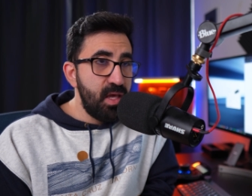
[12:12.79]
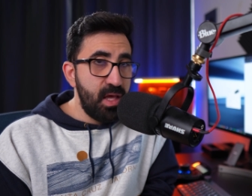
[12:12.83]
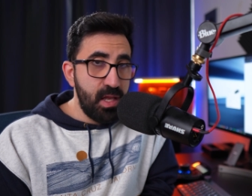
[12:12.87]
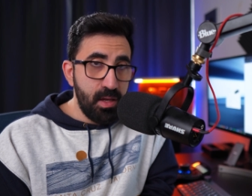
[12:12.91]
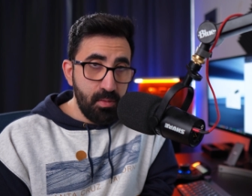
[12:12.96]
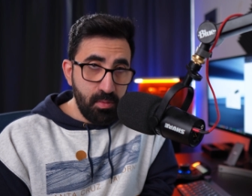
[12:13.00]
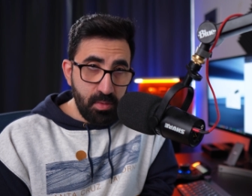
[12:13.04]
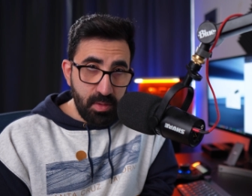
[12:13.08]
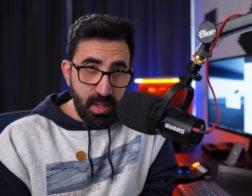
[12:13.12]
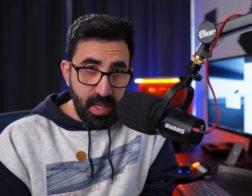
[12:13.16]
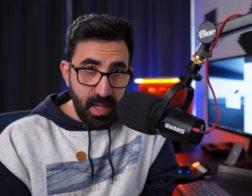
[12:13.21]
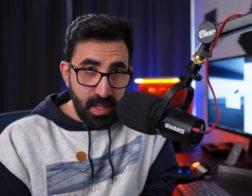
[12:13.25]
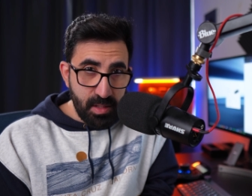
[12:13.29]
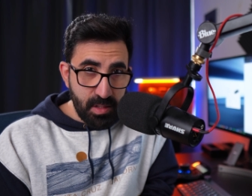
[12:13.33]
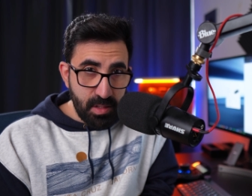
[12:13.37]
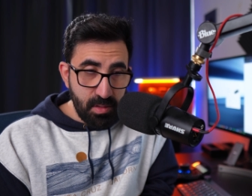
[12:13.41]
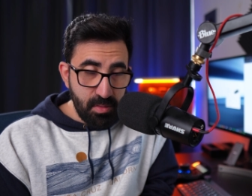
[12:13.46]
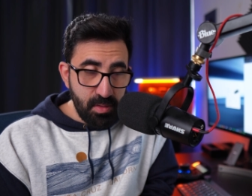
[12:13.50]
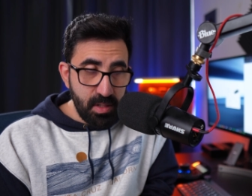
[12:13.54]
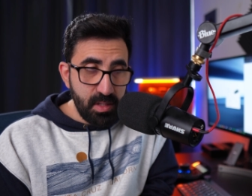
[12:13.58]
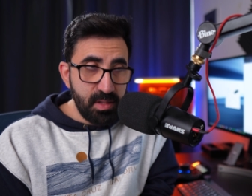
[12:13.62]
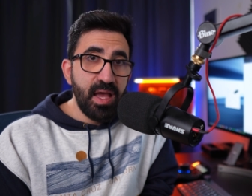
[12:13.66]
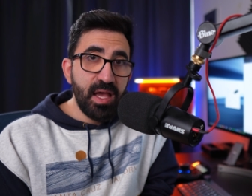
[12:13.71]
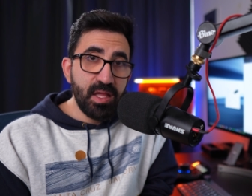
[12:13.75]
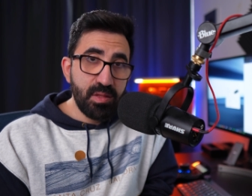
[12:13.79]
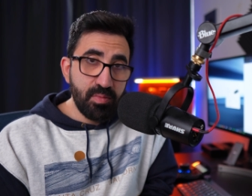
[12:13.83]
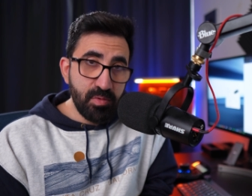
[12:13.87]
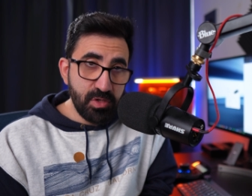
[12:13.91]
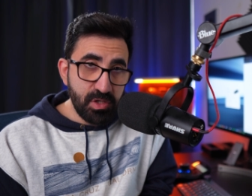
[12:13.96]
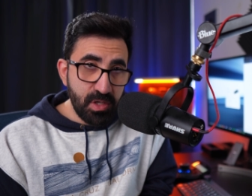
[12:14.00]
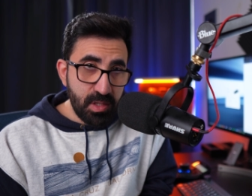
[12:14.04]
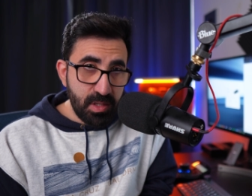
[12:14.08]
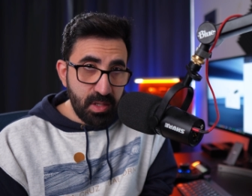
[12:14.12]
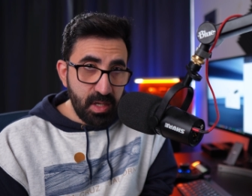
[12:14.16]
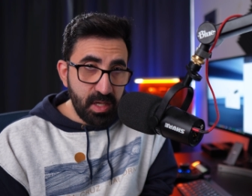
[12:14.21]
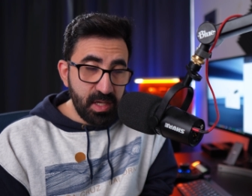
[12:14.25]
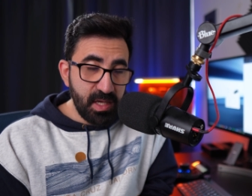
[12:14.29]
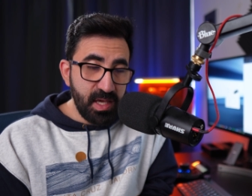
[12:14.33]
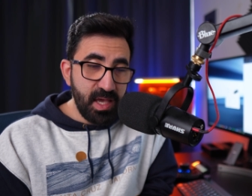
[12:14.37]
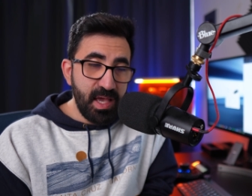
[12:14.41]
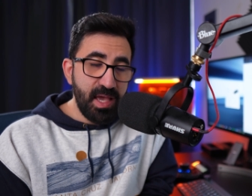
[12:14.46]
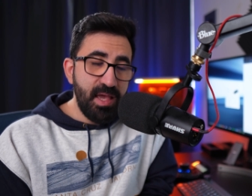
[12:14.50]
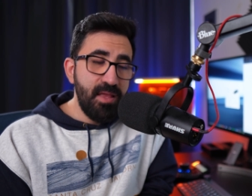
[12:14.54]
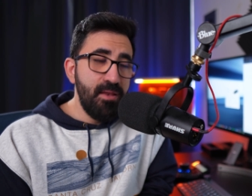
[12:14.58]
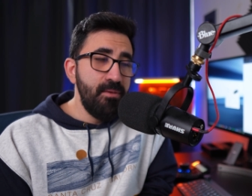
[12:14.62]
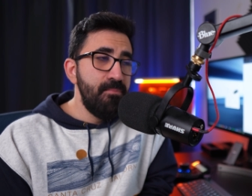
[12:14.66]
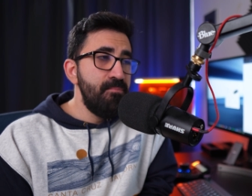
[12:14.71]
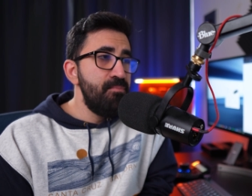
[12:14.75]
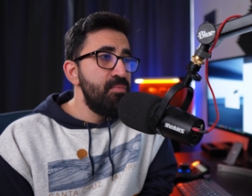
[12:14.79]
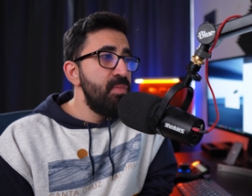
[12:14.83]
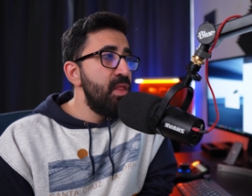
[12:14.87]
and I will answer it as much as I can.